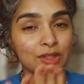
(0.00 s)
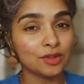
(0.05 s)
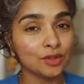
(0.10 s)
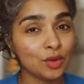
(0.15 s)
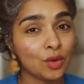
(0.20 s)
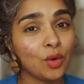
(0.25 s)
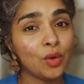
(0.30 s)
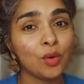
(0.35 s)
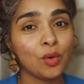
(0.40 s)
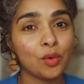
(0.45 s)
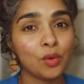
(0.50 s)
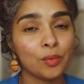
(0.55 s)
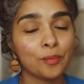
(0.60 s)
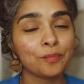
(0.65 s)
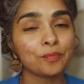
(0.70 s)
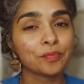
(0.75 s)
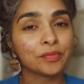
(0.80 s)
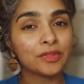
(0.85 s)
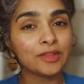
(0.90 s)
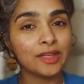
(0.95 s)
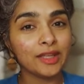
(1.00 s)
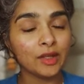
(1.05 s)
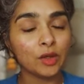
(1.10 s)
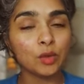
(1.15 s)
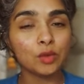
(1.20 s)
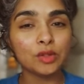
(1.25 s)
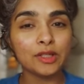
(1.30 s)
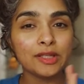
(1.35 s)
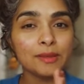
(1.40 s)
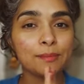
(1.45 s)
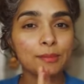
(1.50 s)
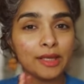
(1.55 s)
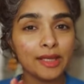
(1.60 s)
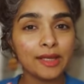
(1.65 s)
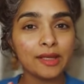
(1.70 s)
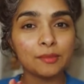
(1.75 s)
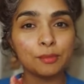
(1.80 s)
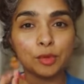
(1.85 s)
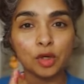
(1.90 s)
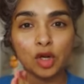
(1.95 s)
No, they only
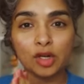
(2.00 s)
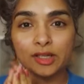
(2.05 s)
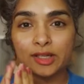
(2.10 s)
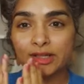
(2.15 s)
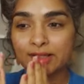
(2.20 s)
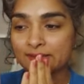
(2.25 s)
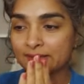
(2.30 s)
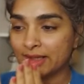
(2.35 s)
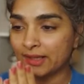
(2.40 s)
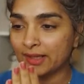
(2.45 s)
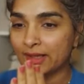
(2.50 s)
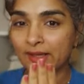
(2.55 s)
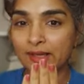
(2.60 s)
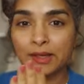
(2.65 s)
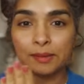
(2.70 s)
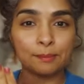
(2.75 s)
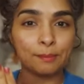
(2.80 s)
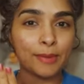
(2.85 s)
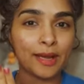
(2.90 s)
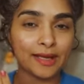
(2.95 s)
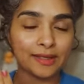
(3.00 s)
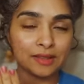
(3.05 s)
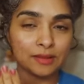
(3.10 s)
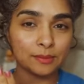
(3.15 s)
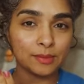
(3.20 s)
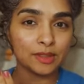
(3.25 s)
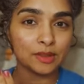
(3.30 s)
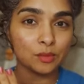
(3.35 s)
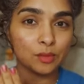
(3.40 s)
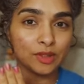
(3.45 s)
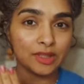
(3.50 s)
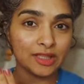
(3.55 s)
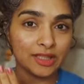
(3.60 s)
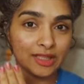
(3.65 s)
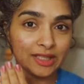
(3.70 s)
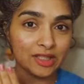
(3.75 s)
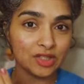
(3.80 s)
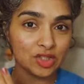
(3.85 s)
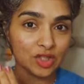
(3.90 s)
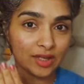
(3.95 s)
make products that are compatible with
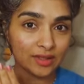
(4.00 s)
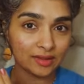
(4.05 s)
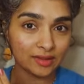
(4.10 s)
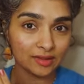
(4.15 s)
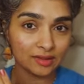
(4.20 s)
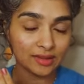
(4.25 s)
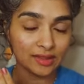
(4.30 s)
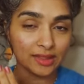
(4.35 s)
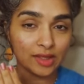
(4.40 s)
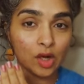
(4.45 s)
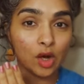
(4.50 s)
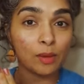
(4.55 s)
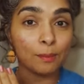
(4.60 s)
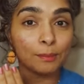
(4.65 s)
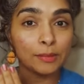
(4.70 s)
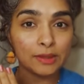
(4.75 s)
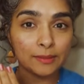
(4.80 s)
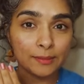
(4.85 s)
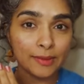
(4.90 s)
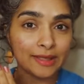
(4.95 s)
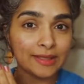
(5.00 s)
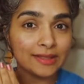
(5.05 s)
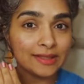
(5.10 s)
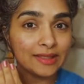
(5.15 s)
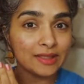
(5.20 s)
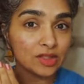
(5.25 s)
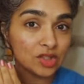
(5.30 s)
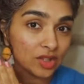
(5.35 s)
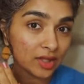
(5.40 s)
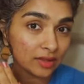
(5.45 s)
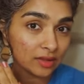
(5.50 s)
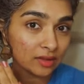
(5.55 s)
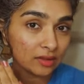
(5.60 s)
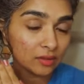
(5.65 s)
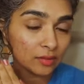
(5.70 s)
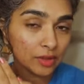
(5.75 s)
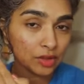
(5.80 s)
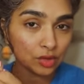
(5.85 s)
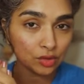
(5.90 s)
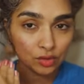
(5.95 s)
each other. They complement each other
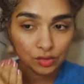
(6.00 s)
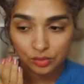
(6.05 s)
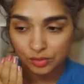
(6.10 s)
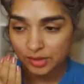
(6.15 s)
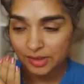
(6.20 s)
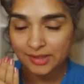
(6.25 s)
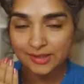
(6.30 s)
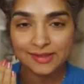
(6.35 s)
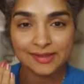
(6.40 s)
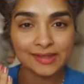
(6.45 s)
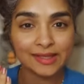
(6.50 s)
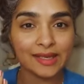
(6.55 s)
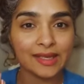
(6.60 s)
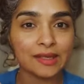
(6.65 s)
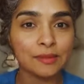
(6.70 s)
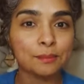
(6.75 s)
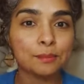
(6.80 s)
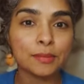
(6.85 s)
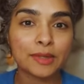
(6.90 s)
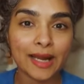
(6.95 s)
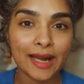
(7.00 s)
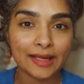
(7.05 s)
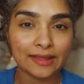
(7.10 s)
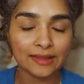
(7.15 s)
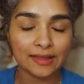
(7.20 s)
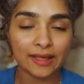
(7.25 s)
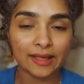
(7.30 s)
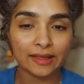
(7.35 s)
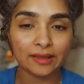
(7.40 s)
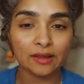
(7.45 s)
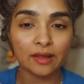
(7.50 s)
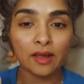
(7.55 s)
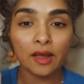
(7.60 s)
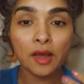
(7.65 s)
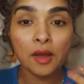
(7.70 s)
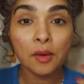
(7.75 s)
when you use the same brand line.